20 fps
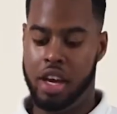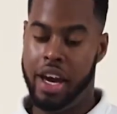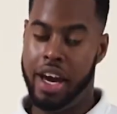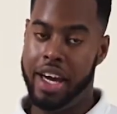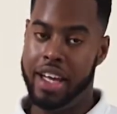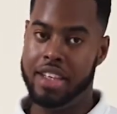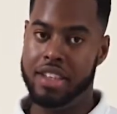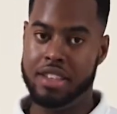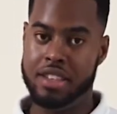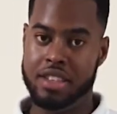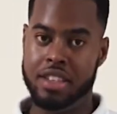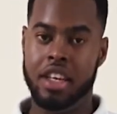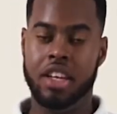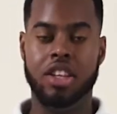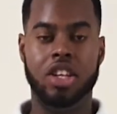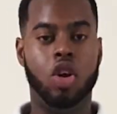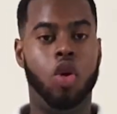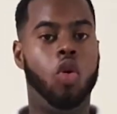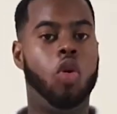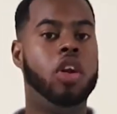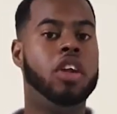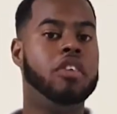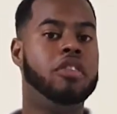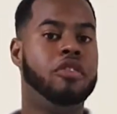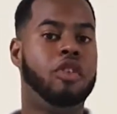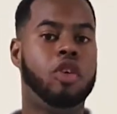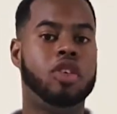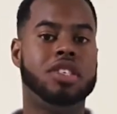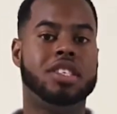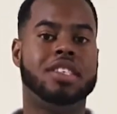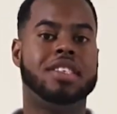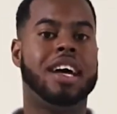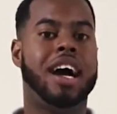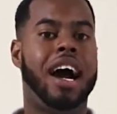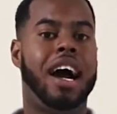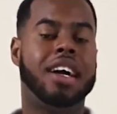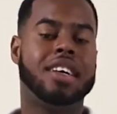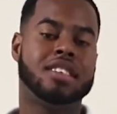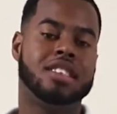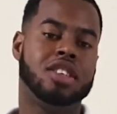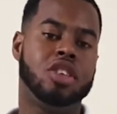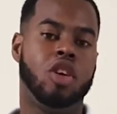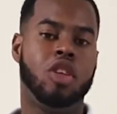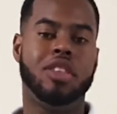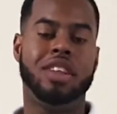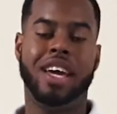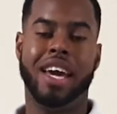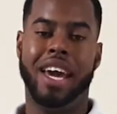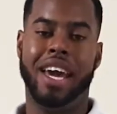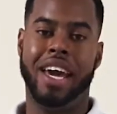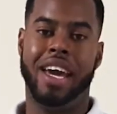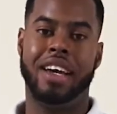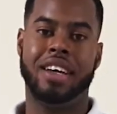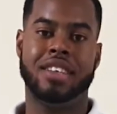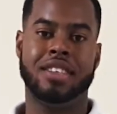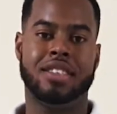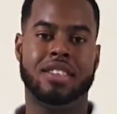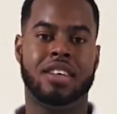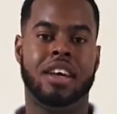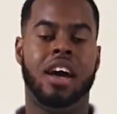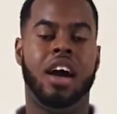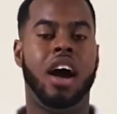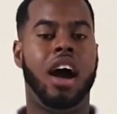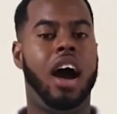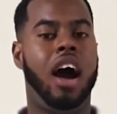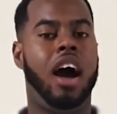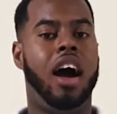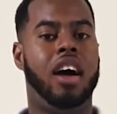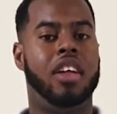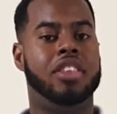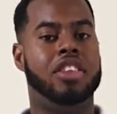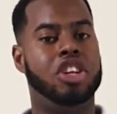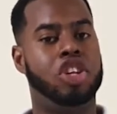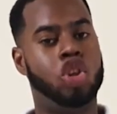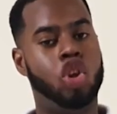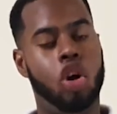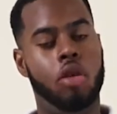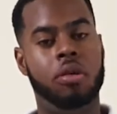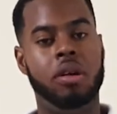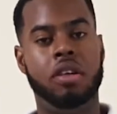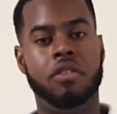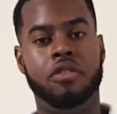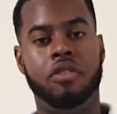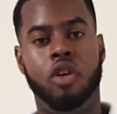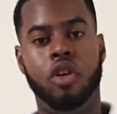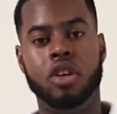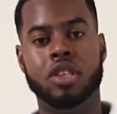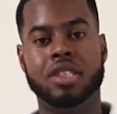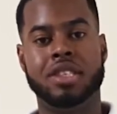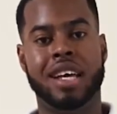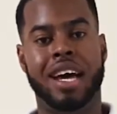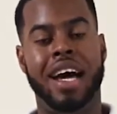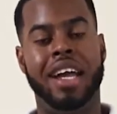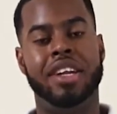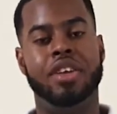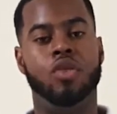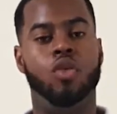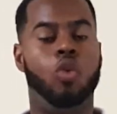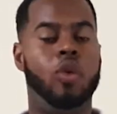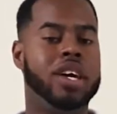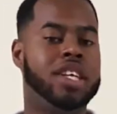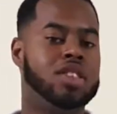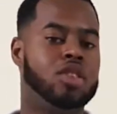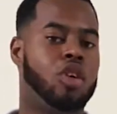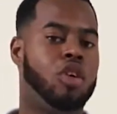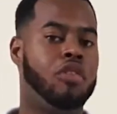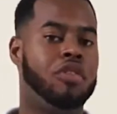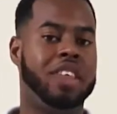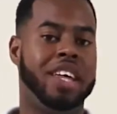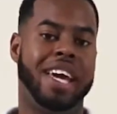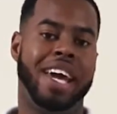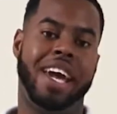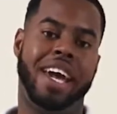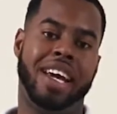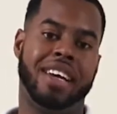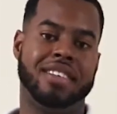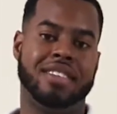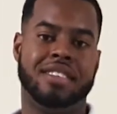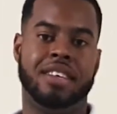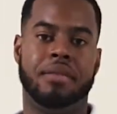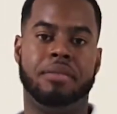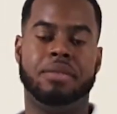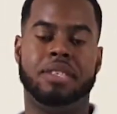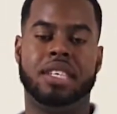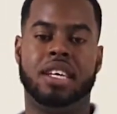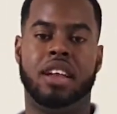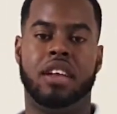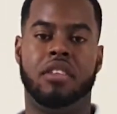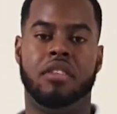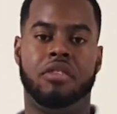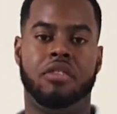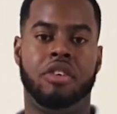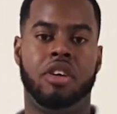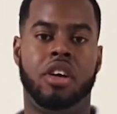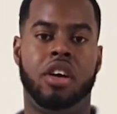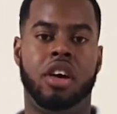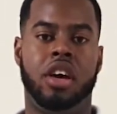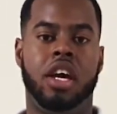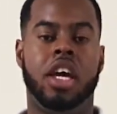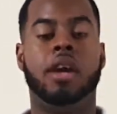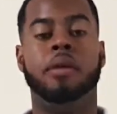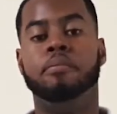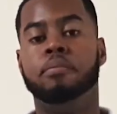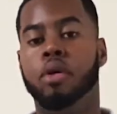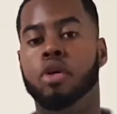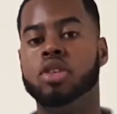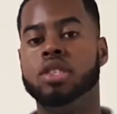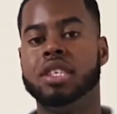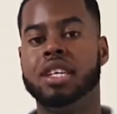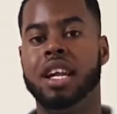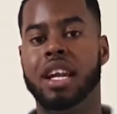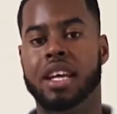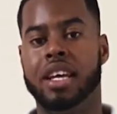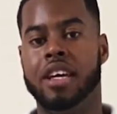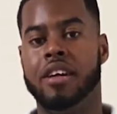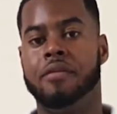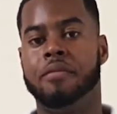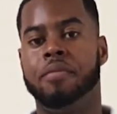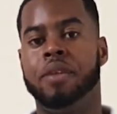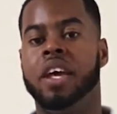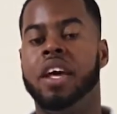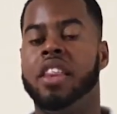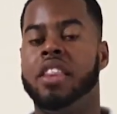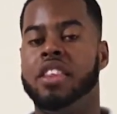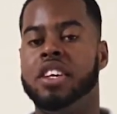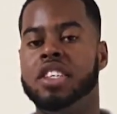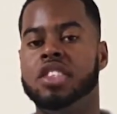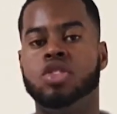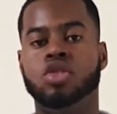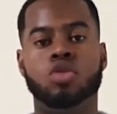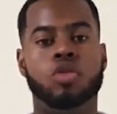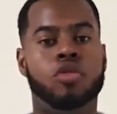Hence, the only forces acting on the eggs are the normal force and the weight of the eggs themselves. Importantly, these two